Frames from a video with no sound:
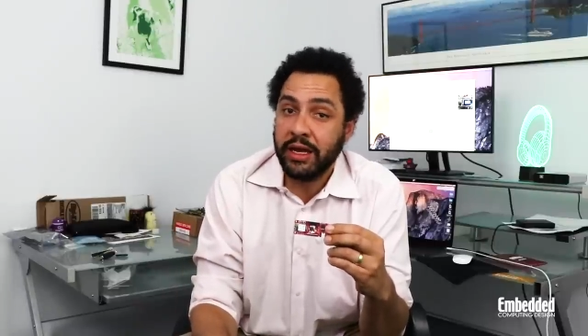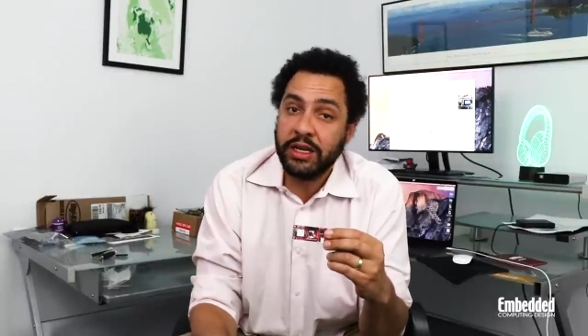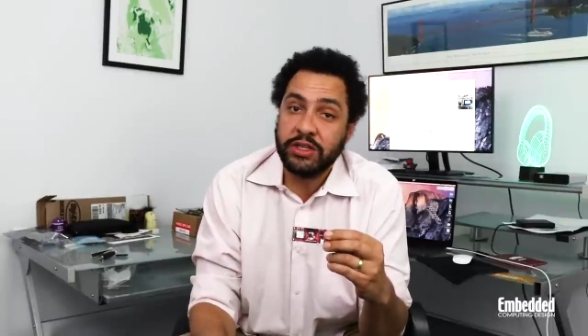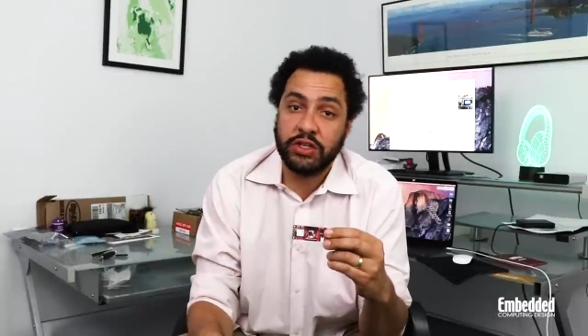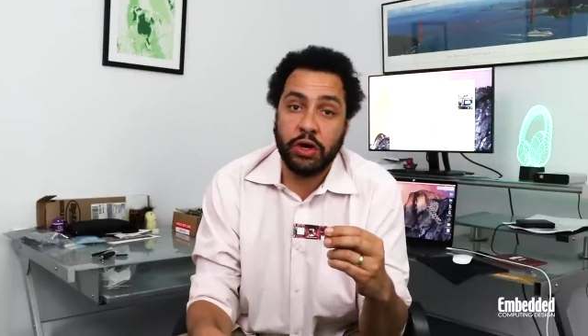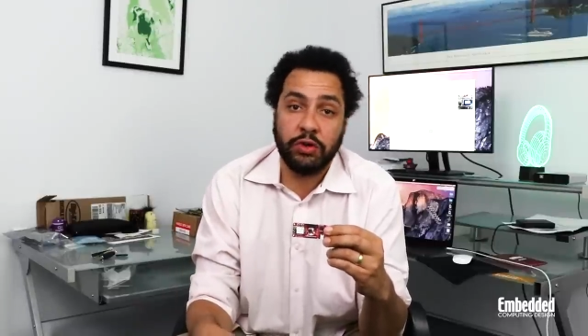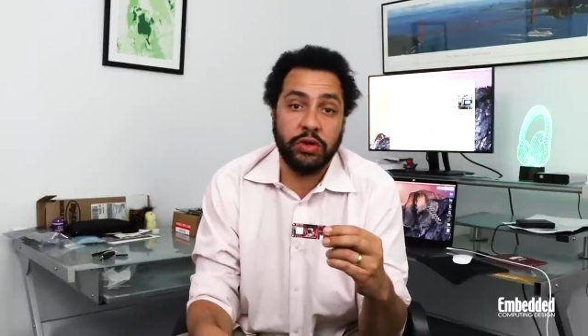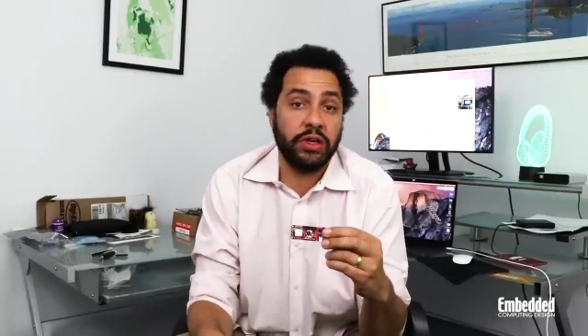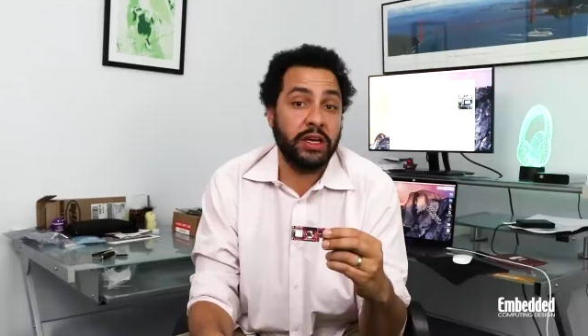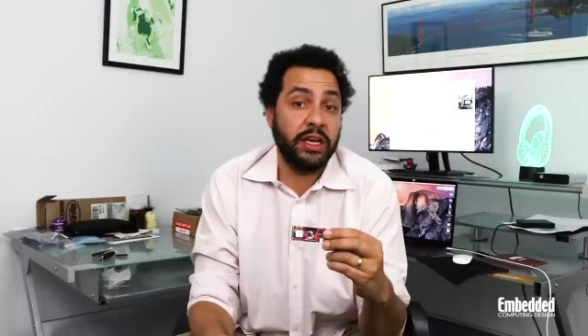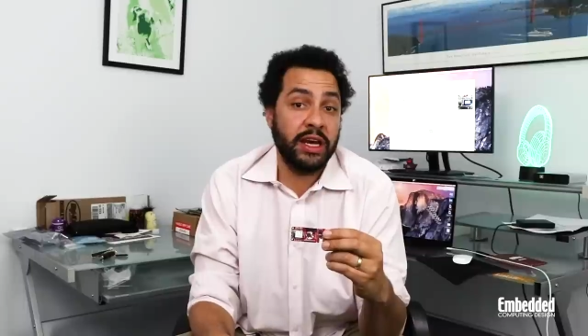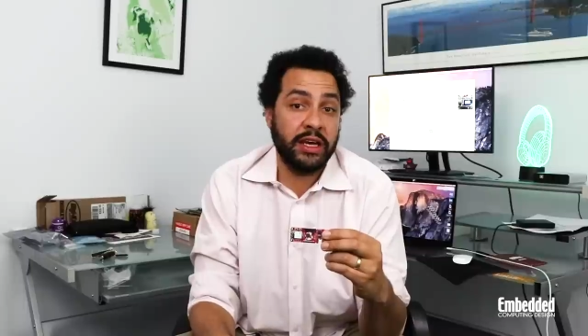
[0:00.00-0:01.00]
So you
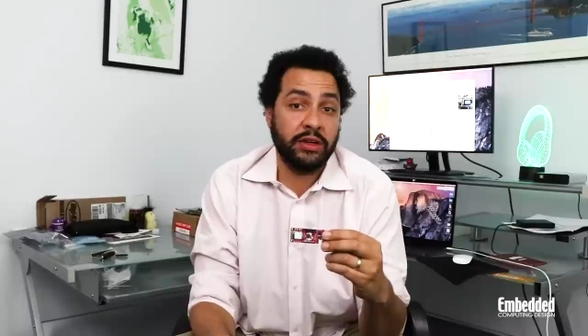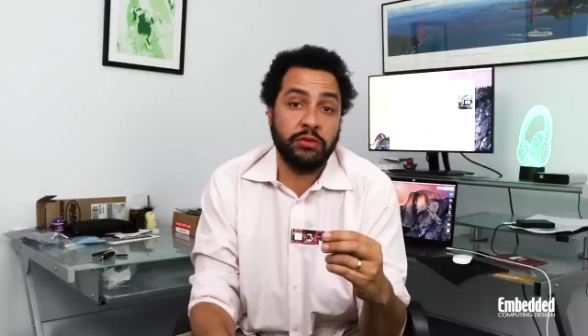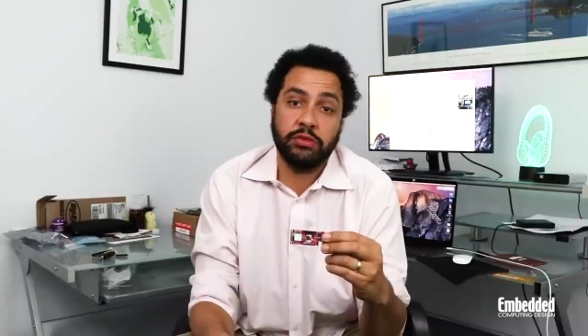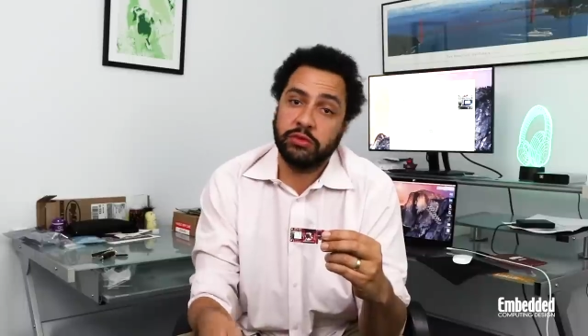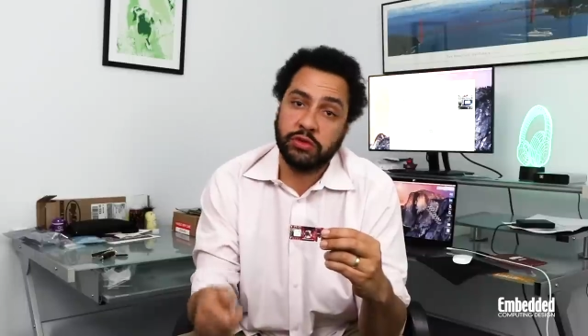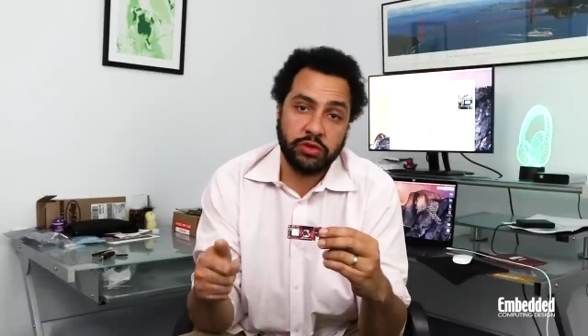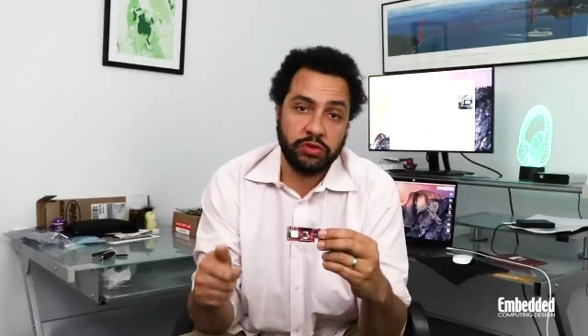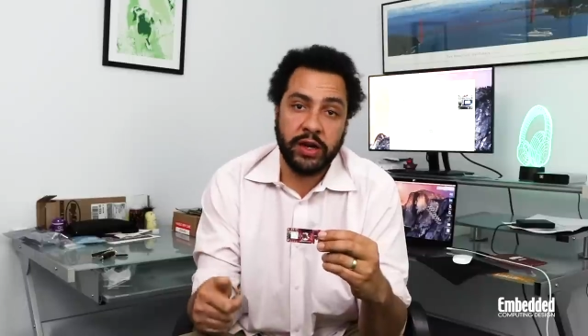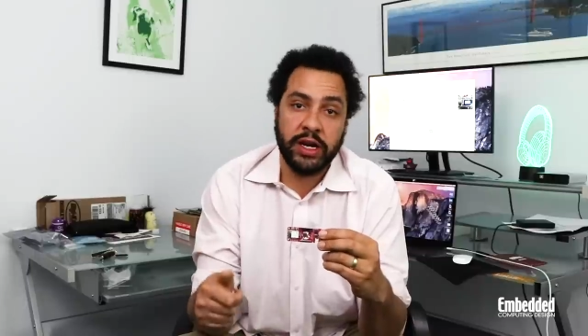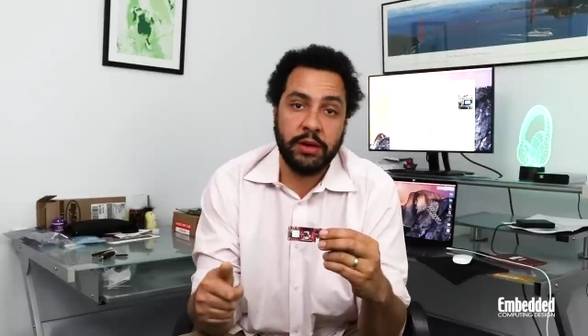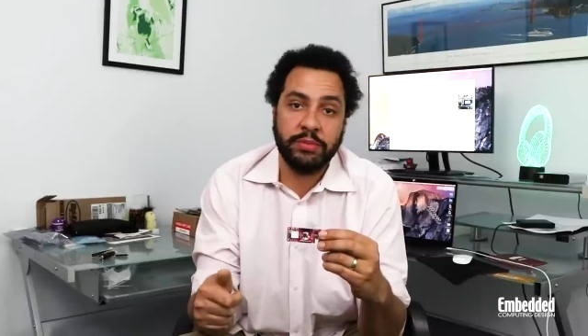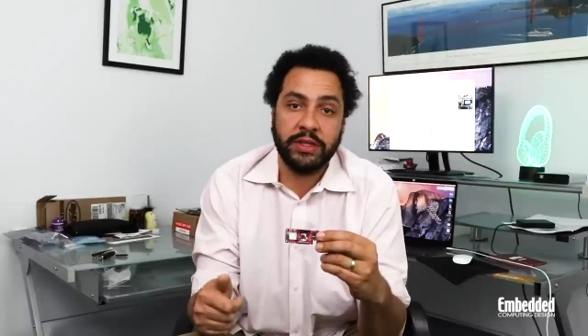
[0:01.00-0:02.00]
can connect
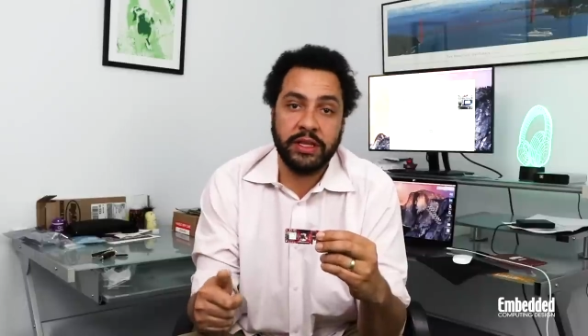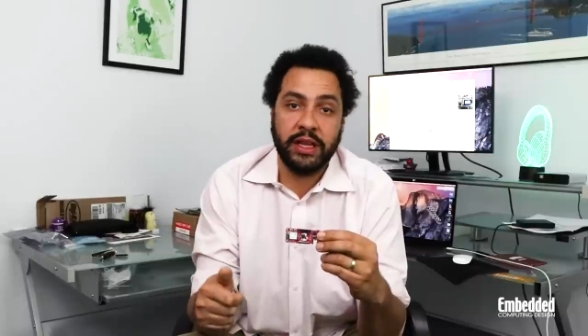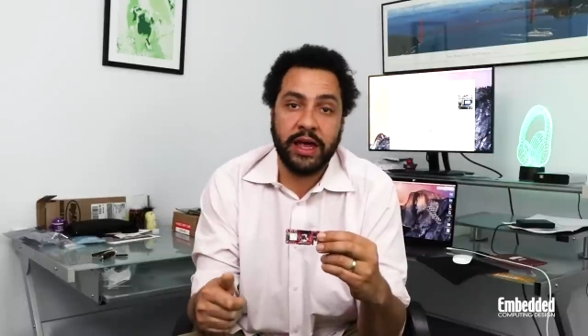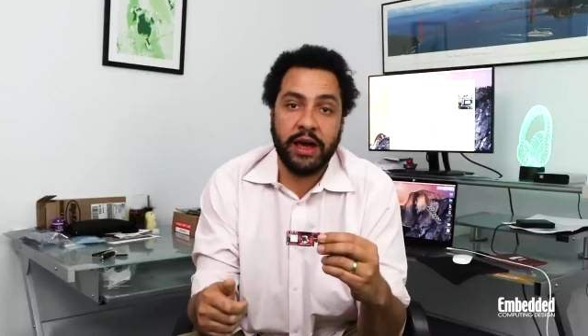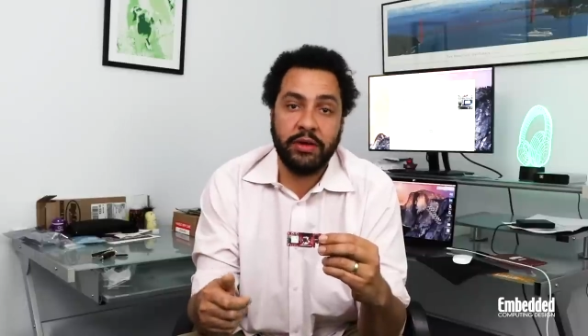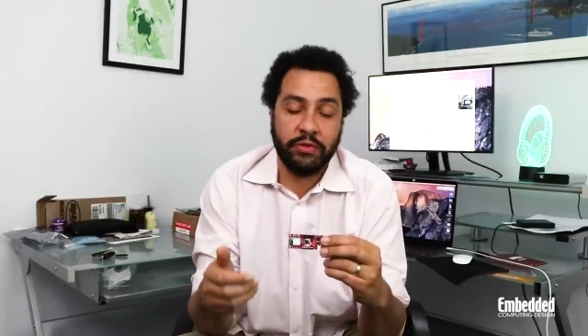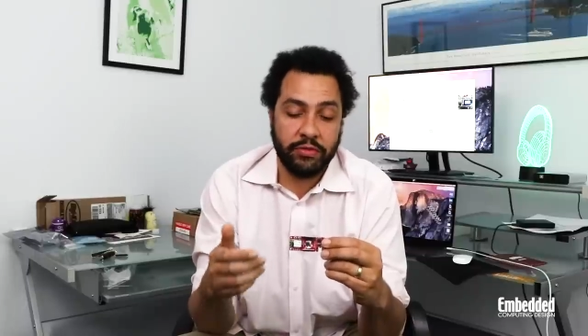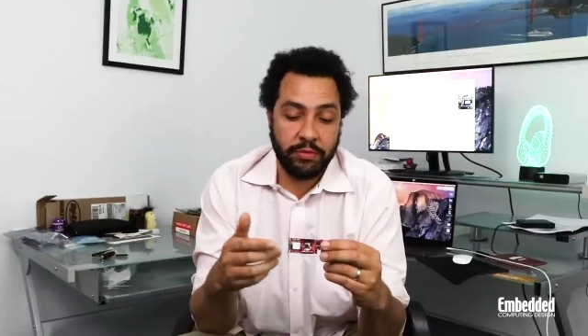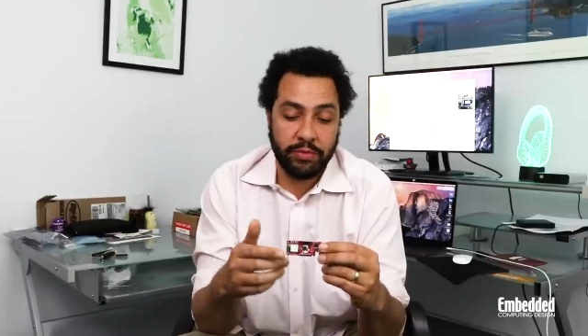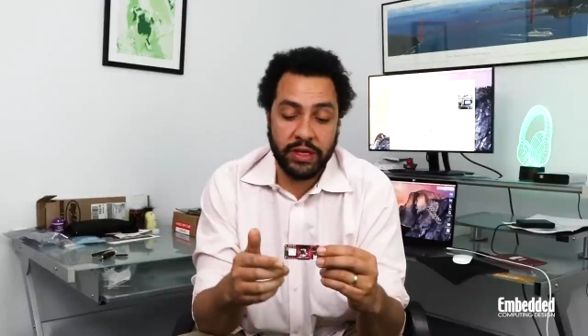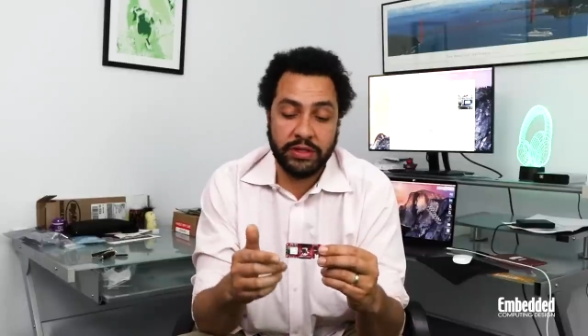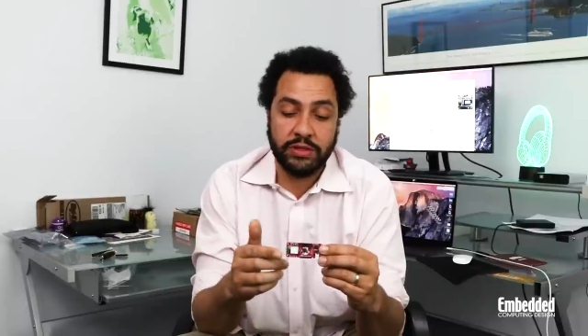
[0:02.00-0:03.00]
straight up to the cloud from
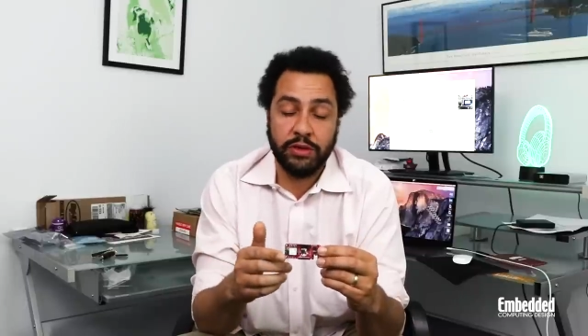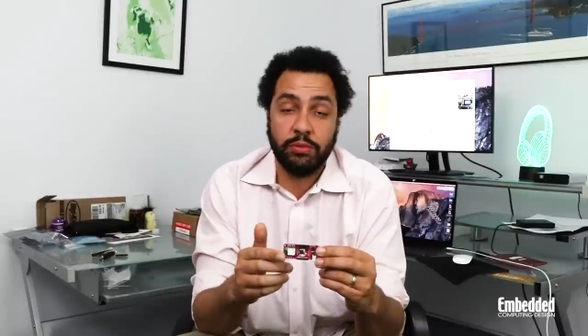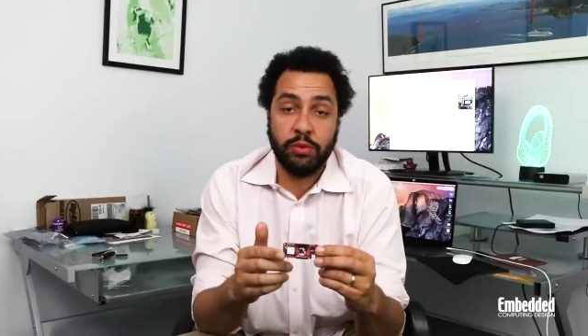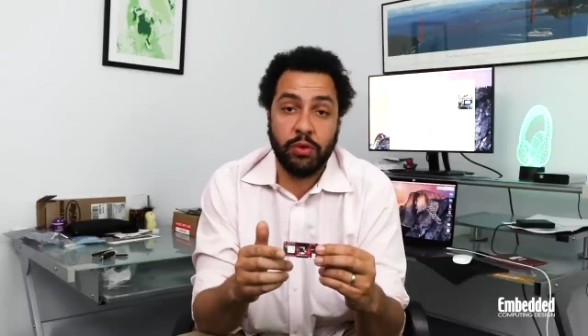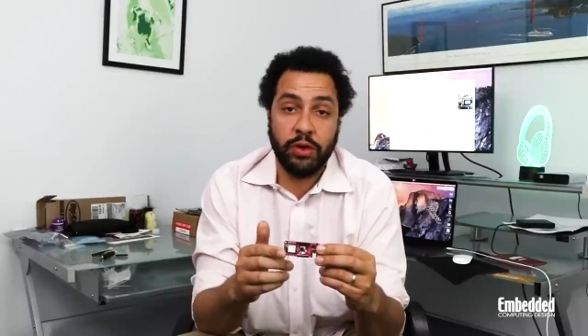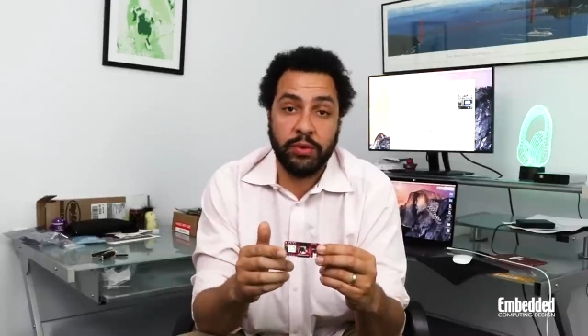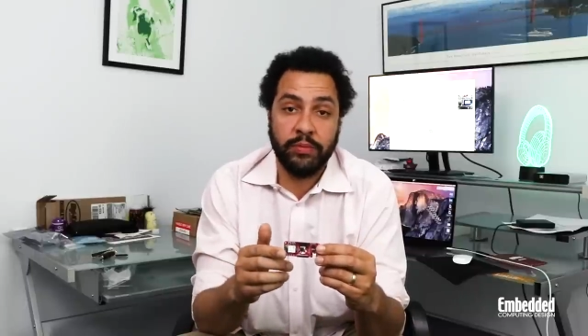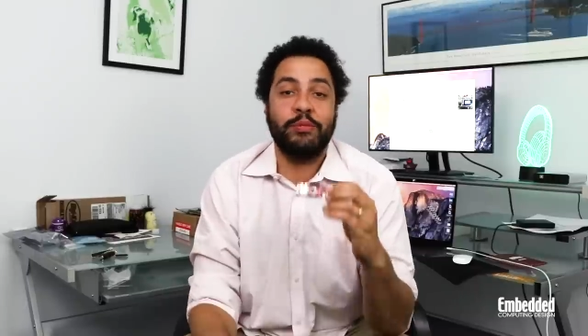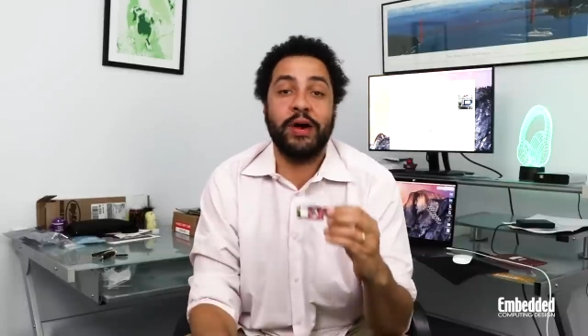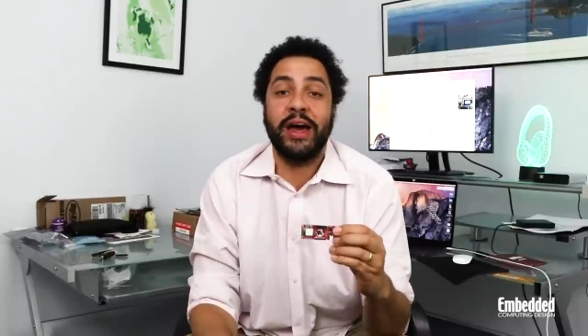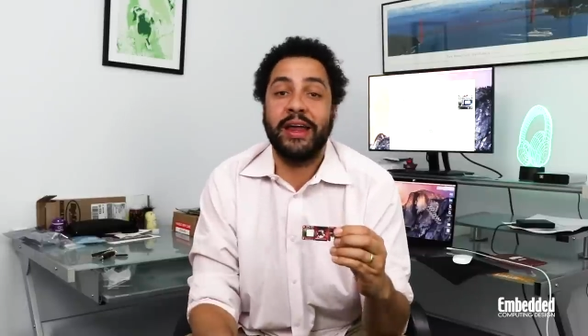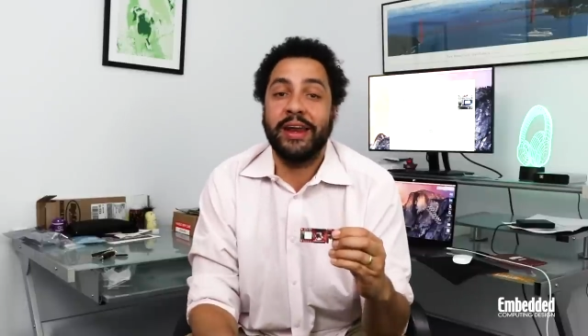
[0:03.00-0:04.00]
this little board.
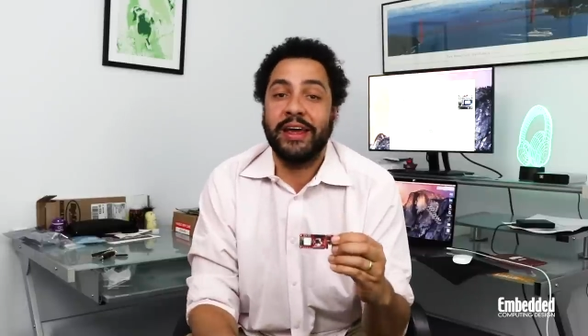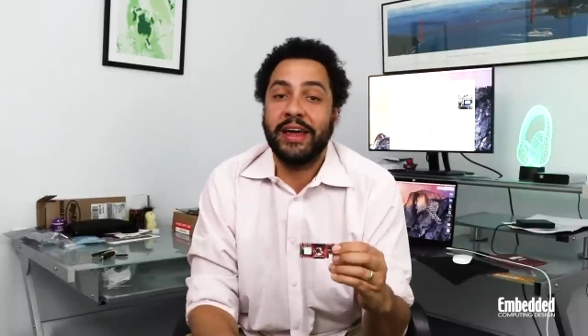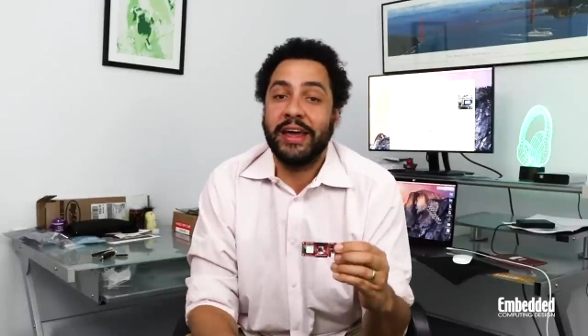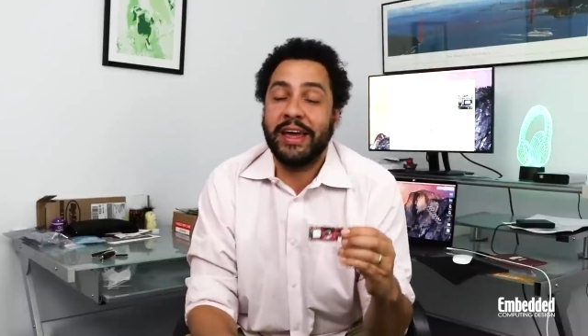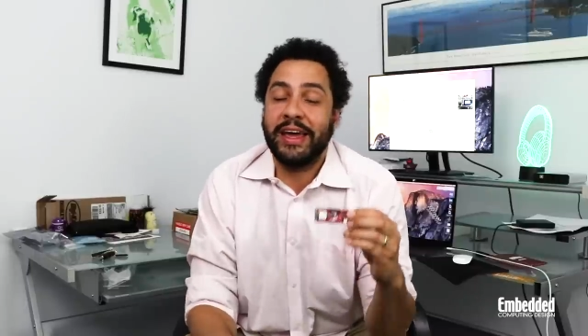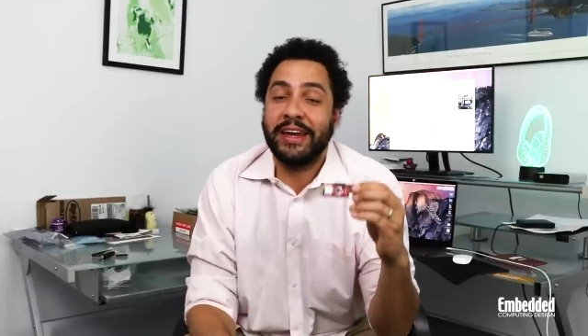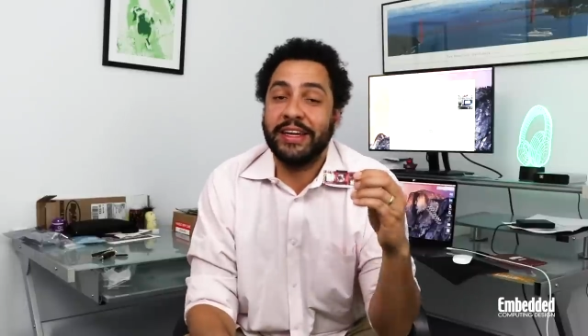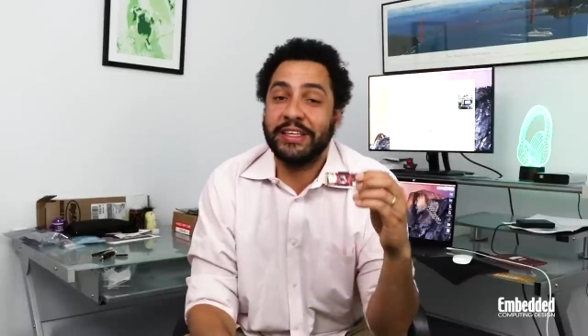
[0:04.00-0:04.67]
But in